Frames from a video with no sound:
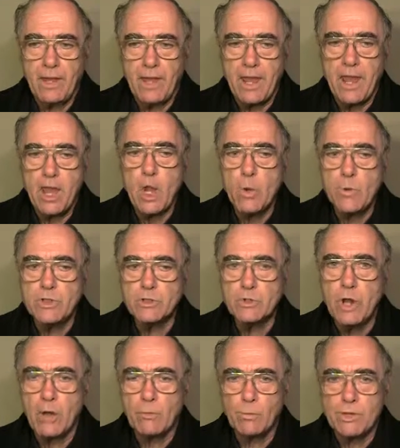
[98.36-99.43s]
He who is
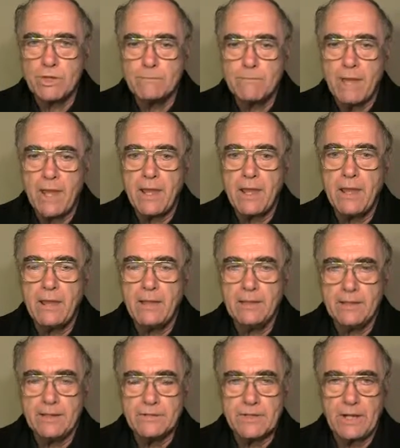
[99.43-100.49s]
not with me
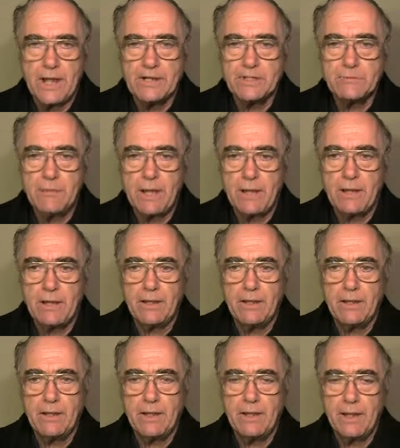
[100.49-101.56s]
is against me,
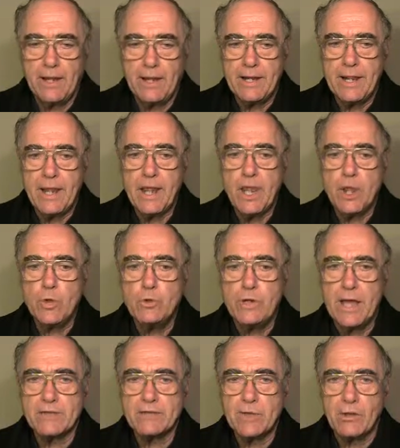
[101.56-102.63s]
and he who
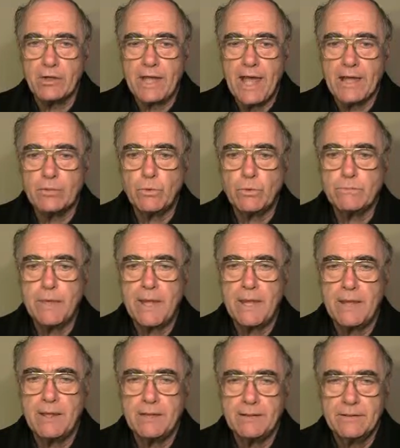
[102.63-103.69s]
does not gather with
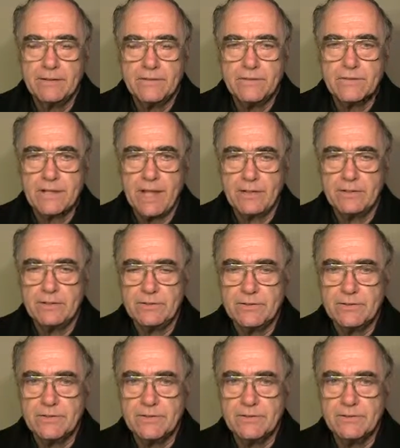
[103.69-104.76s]
me
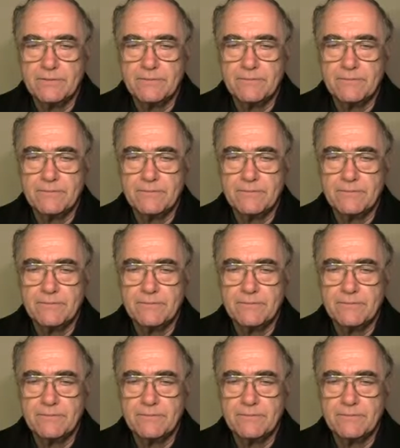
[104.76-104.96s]
scatters.